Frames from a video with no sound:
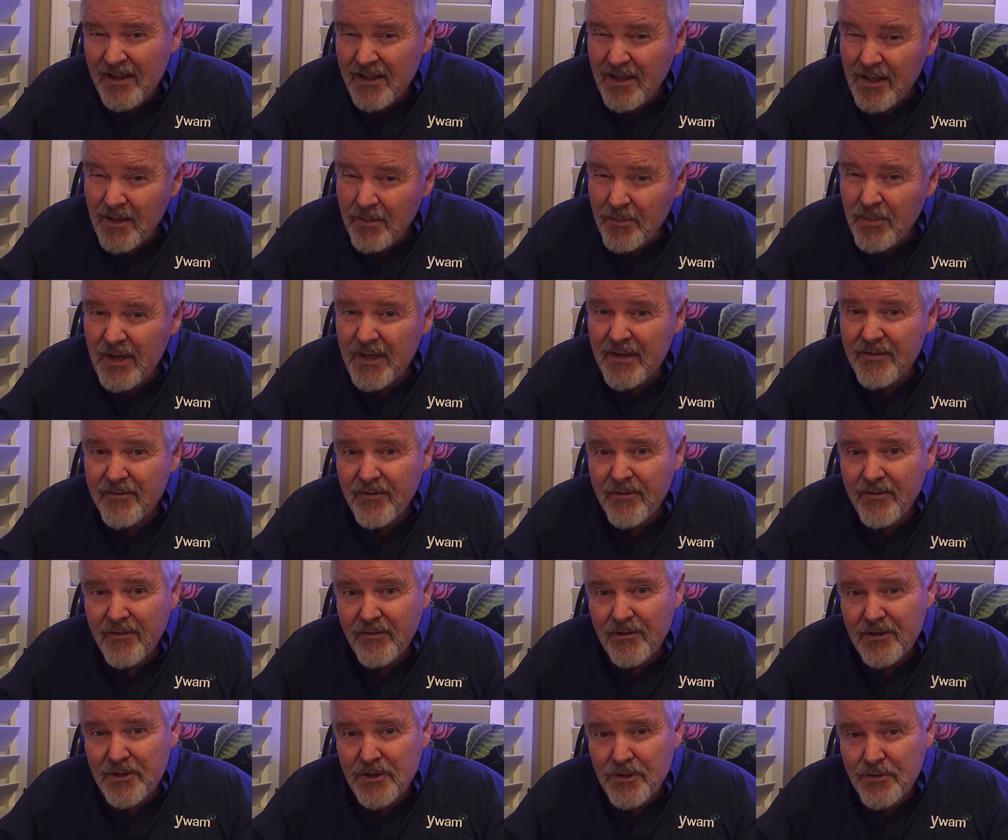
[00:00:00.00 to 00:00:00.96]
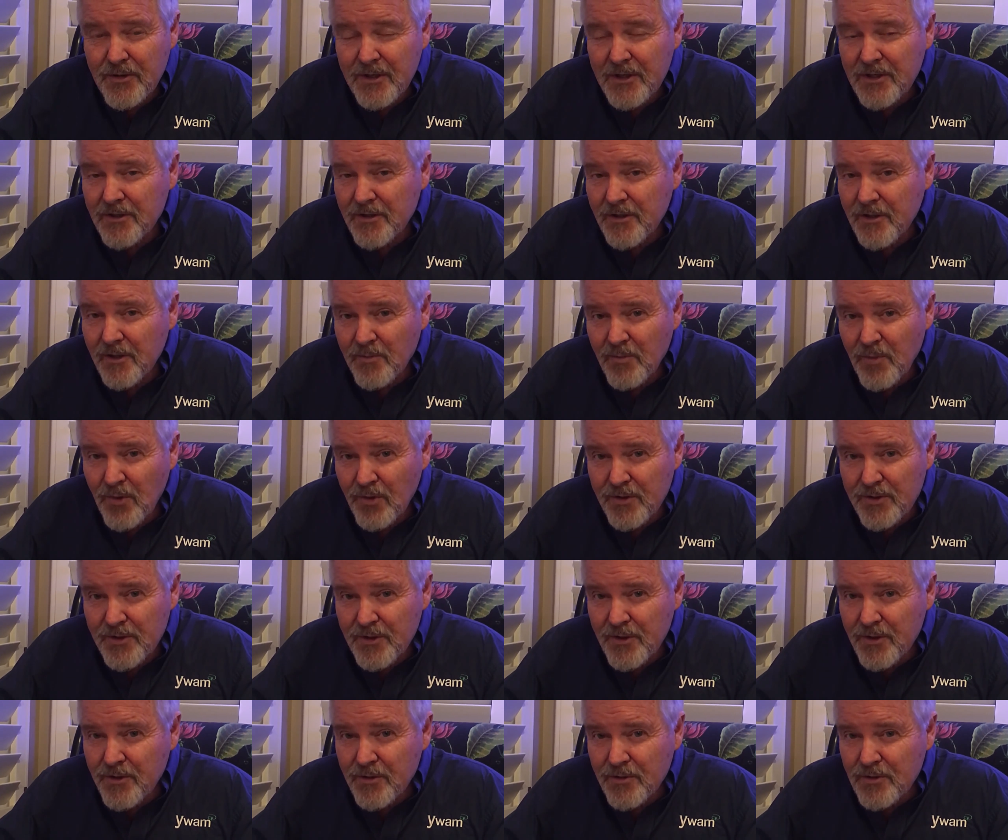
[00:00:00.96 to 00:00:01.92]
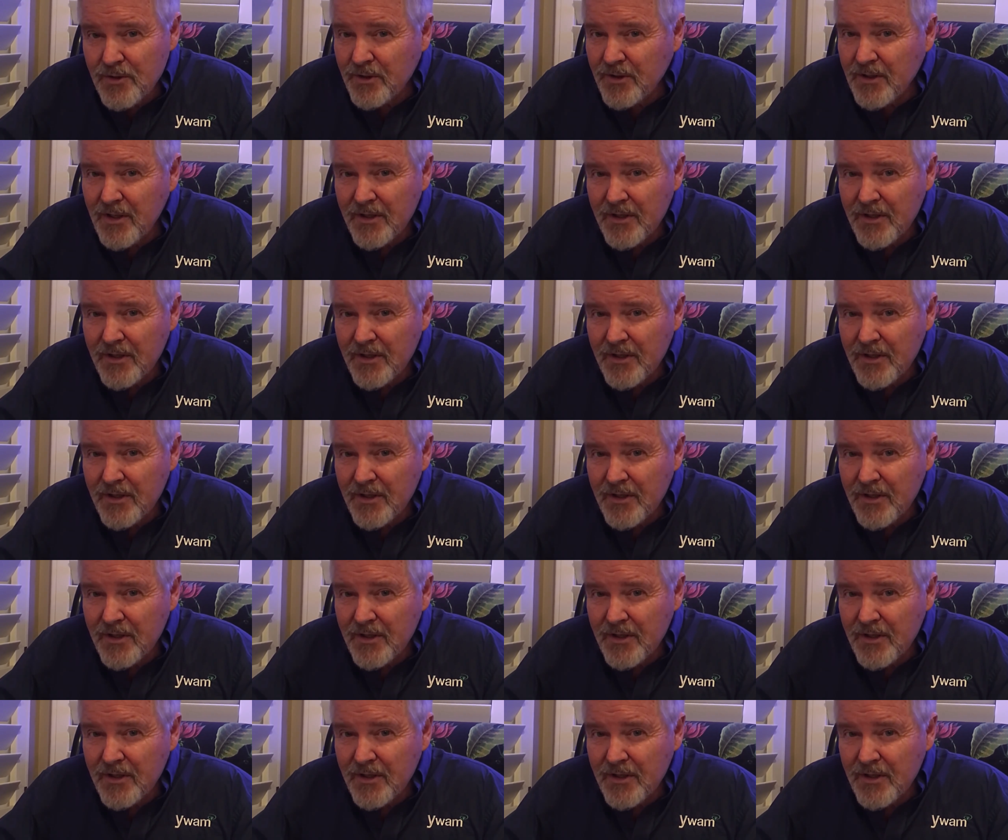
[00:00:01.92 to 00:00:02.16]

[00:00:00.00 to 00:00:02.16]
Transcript: little bit of restriction and persecution.